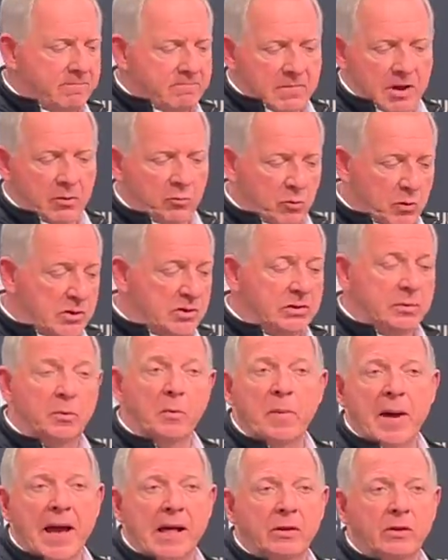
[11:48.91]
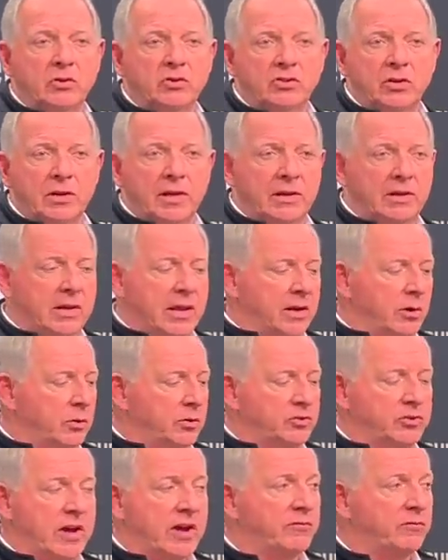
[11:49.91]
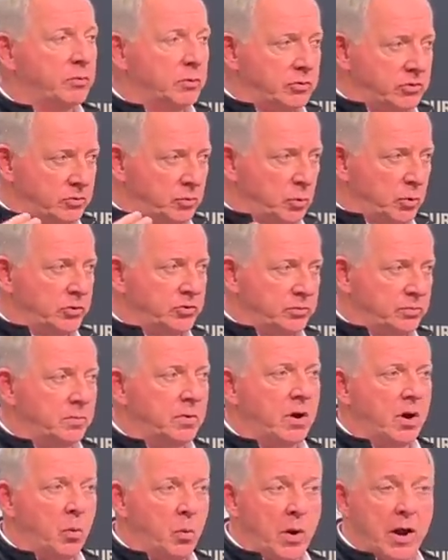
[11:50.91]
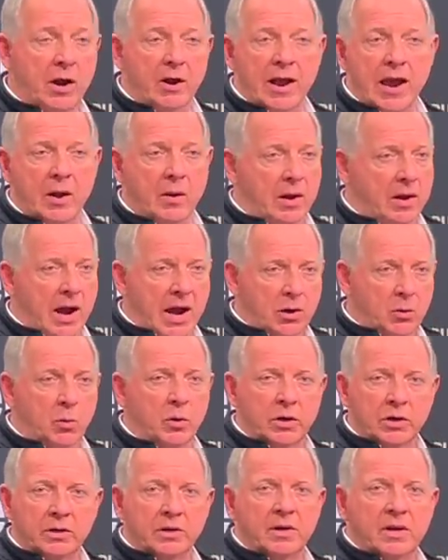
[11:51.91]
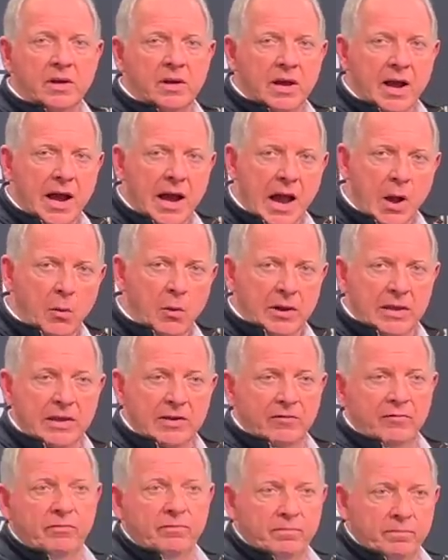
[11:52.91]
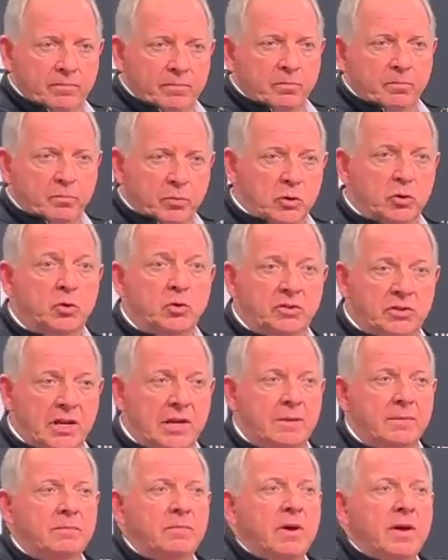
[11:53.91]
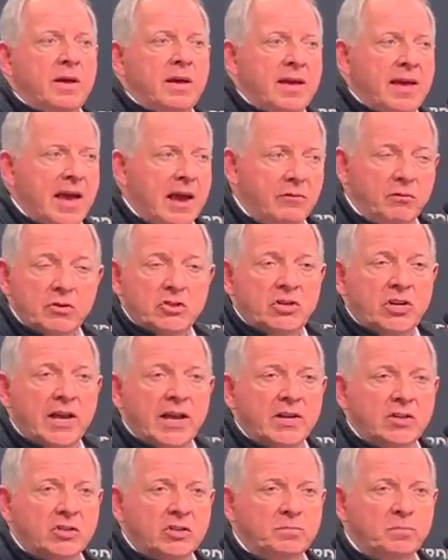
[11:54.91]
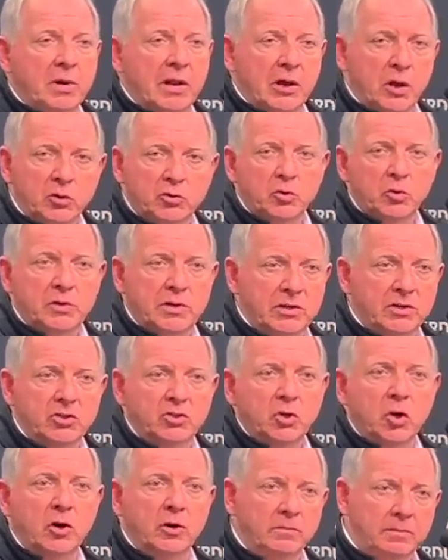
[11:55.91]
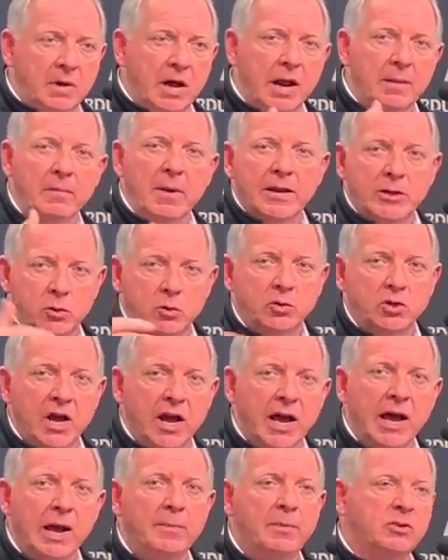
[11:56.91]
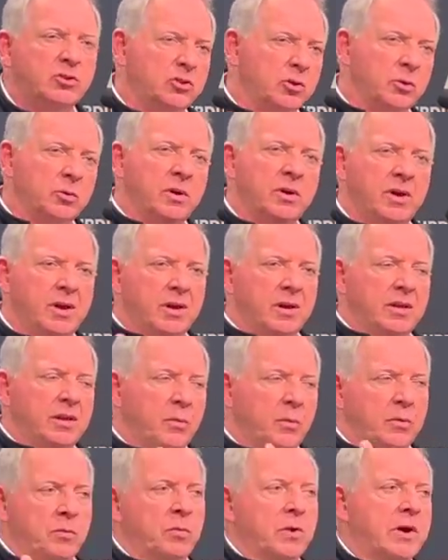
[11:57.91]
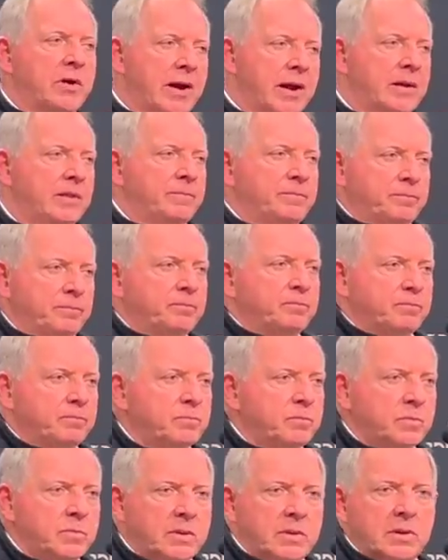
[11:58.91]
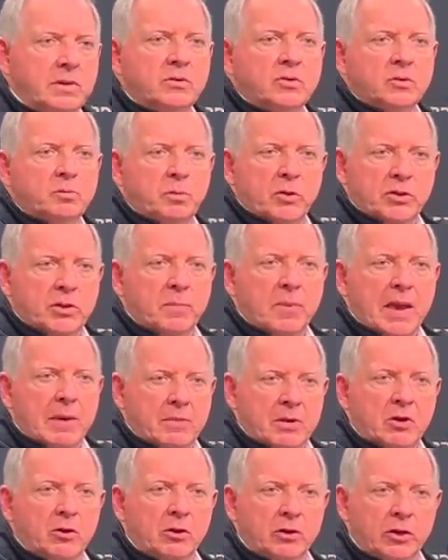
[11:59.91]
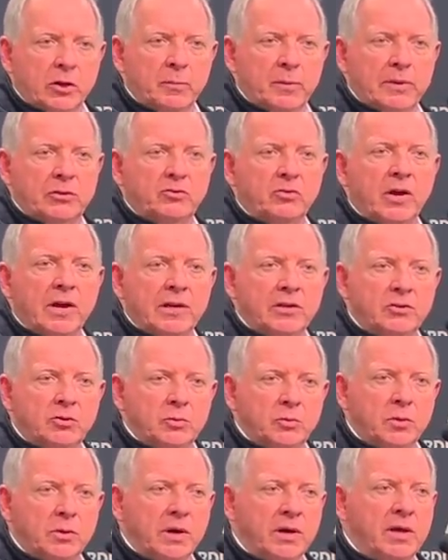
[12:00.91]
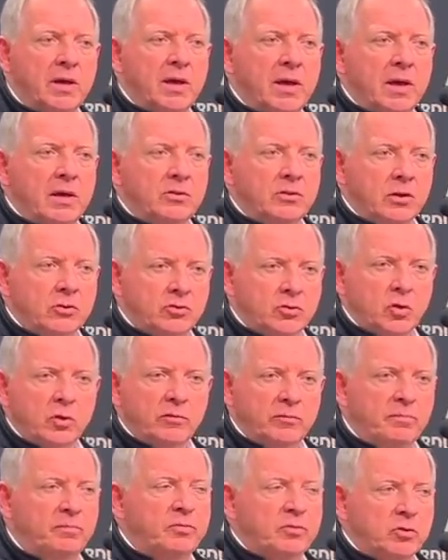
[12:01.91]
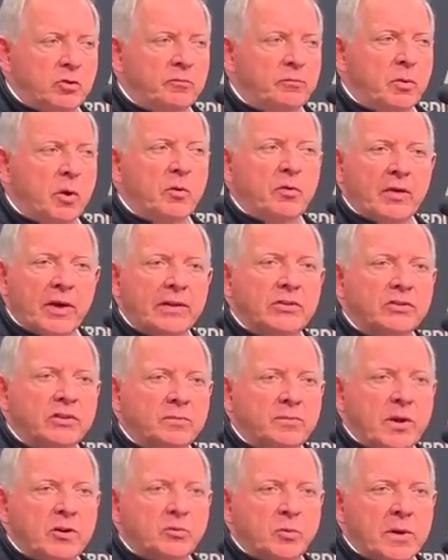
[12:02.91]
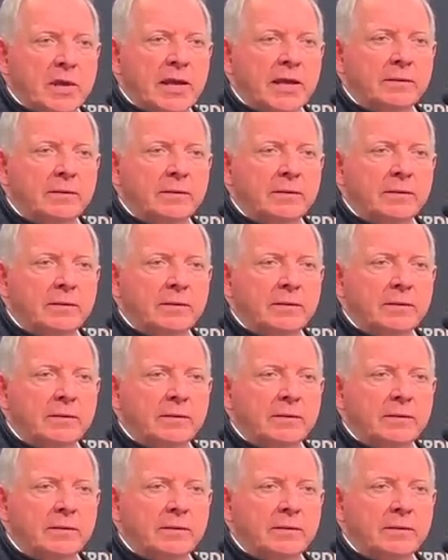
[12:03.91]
reasonable balance. And Jeff was aware, hey, I want to give Purdue's team every chance, but I also need to start on my new job. And so we kind of split the baby here a little bit, trying to serve both ends as best we